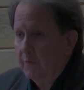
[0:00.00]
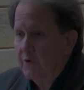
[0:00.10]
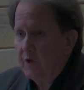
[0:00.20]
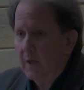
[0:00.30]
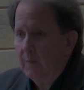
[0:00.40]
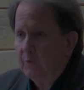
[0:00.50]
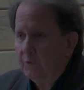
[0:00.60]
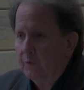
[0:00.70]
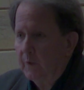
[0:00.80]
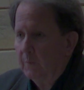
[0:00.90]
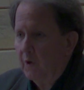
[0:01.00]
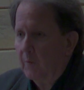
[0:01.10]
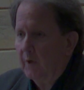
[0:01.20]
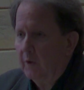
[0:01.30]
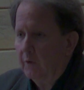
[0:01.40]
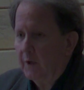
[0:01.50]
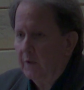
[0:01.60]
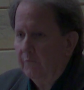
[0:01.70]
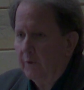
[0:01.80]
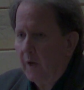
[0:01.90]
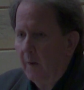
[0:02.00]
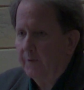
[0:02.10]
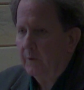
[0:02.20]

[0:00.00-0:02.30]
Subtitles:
James suing Mary Baker Eddy for copying